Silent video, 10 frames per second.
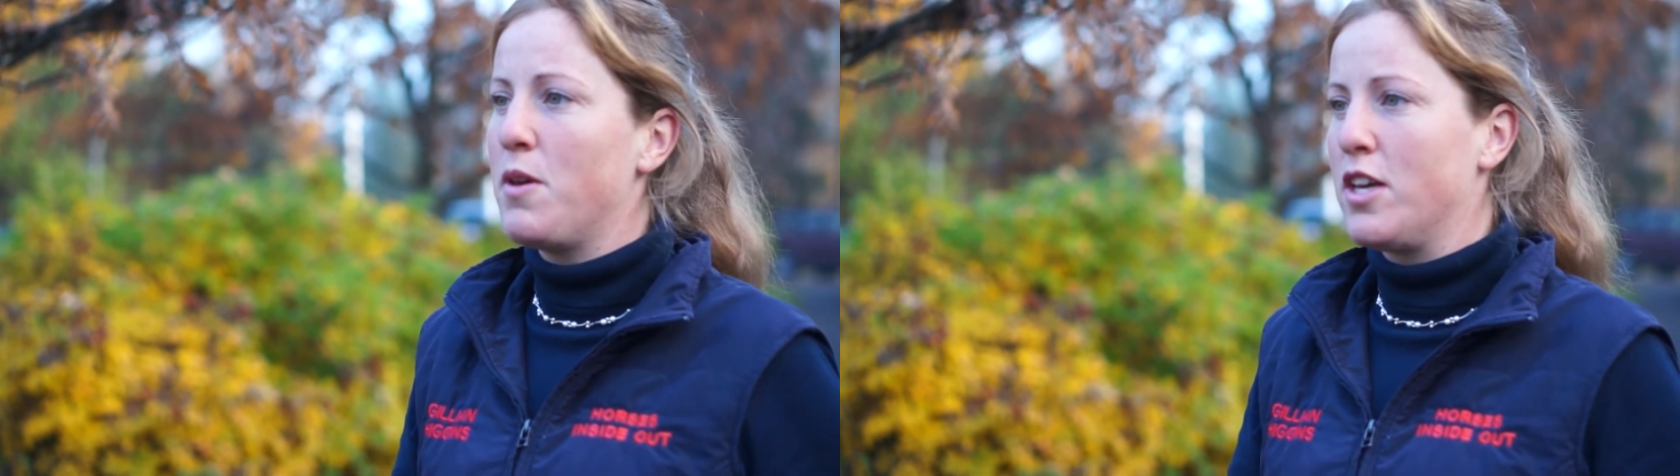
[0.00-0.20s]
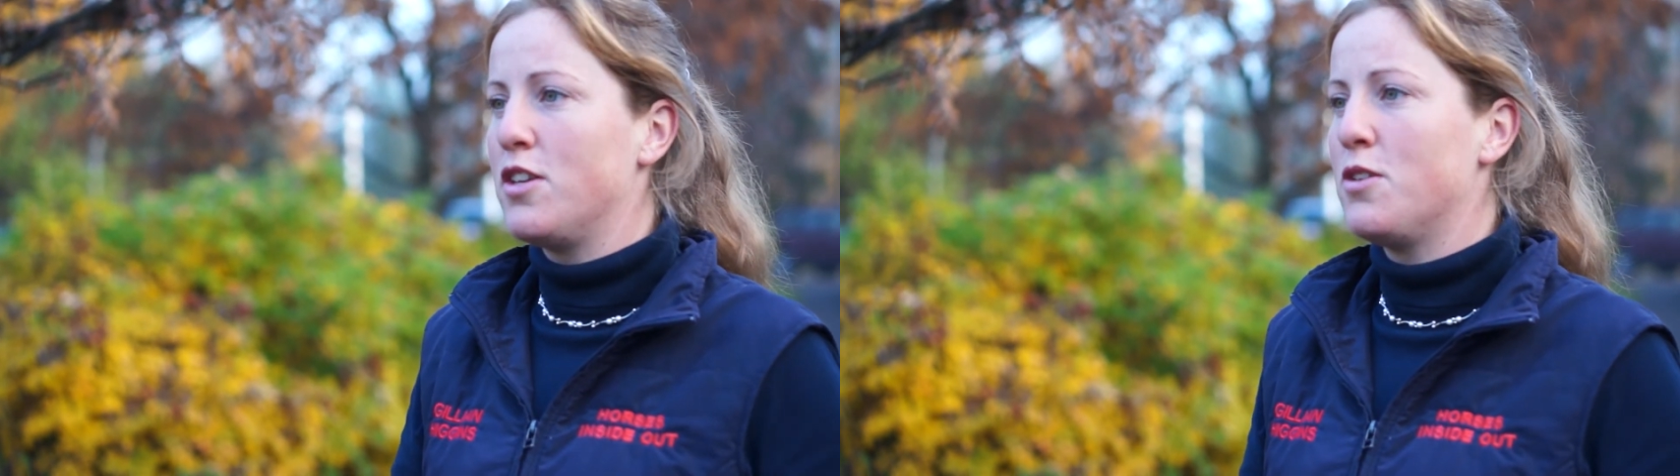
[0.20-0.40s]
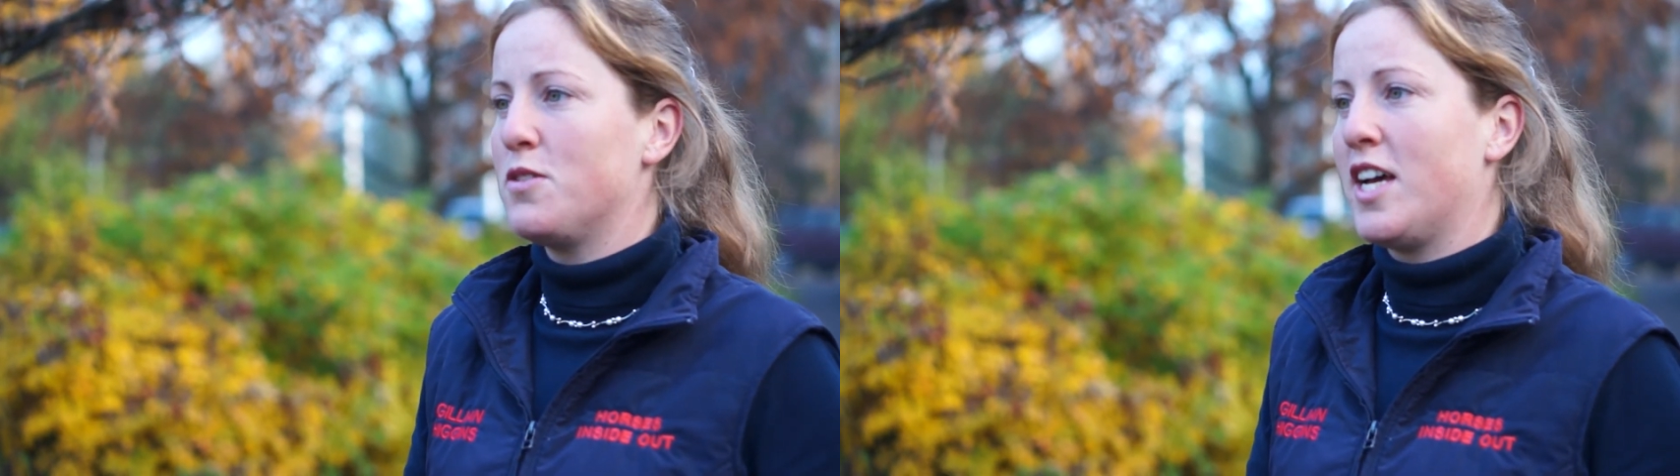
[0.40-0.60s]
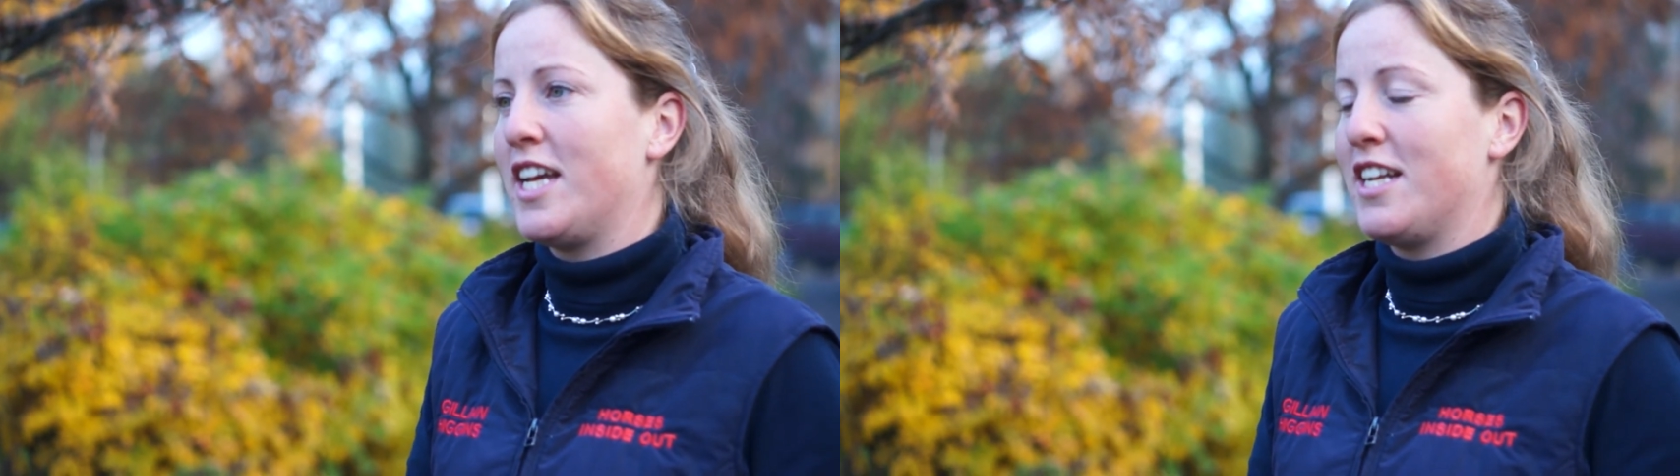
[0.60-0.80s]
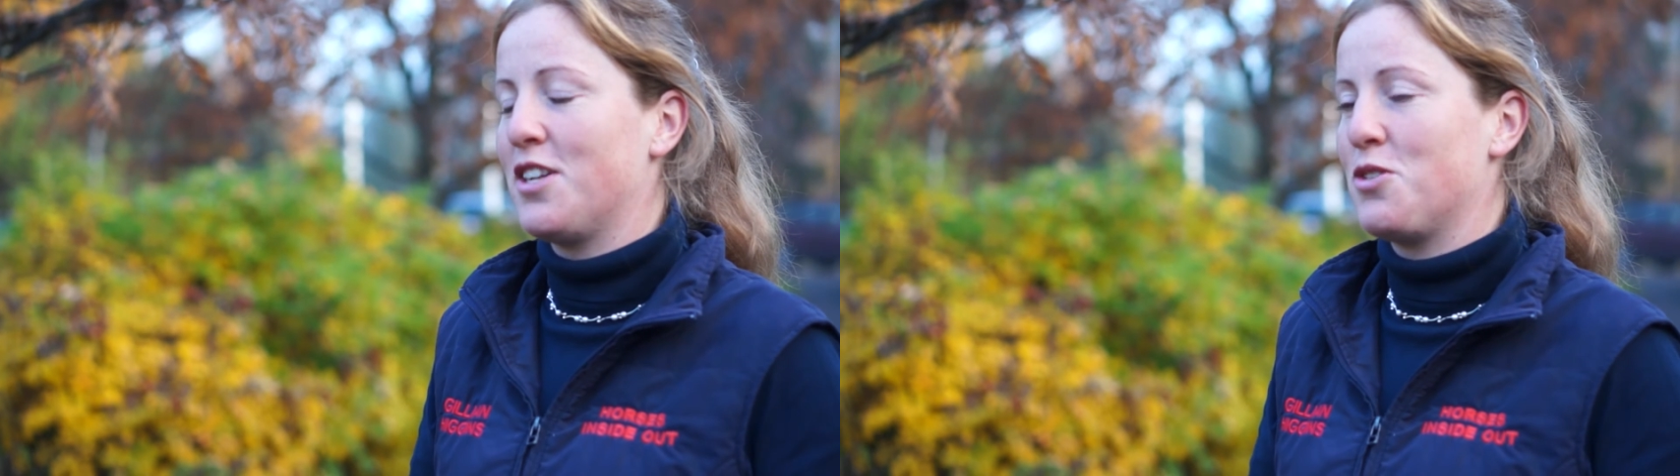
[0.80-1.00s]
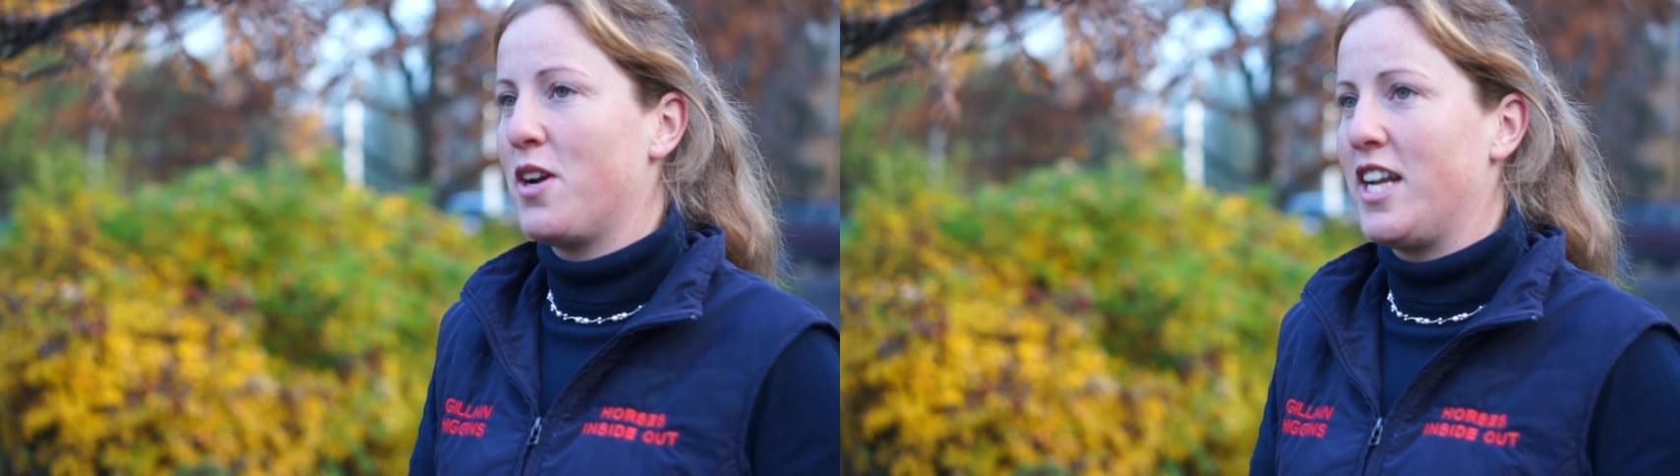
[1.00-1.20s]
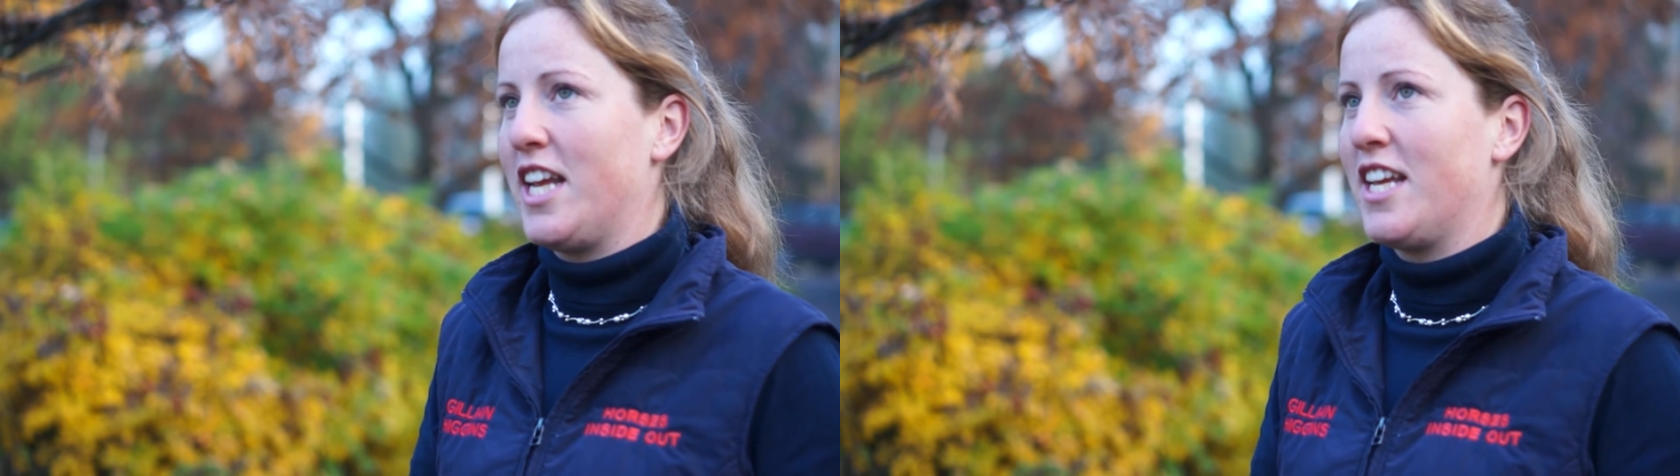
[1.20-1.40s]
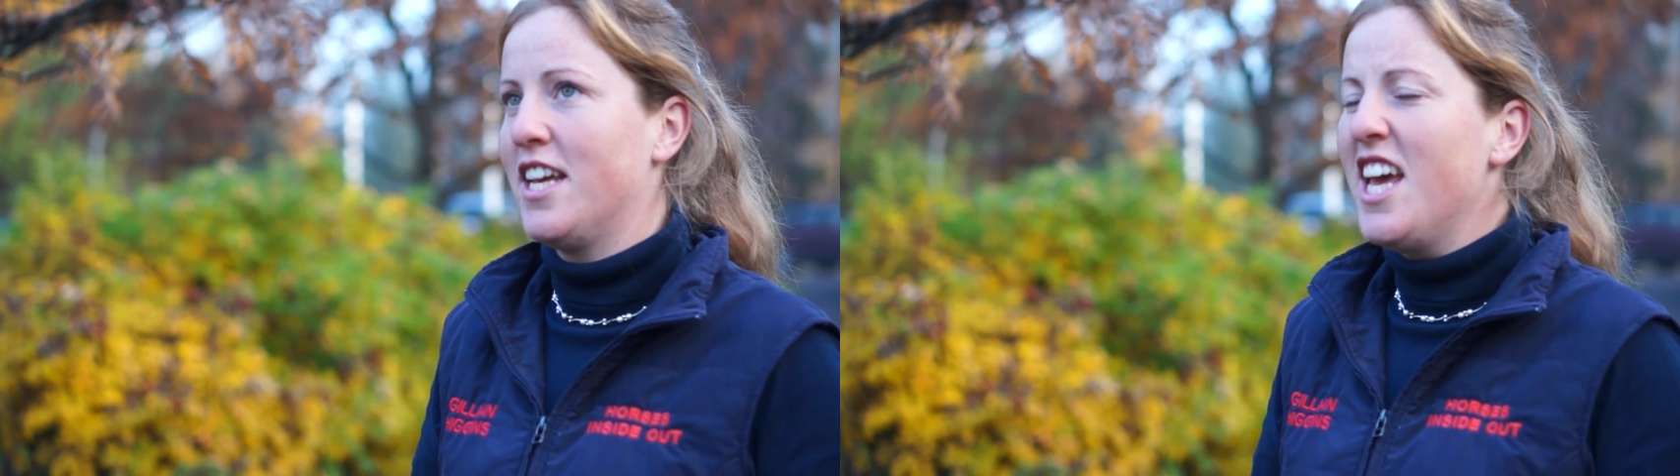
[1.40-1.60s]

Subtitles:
we can use that in our training.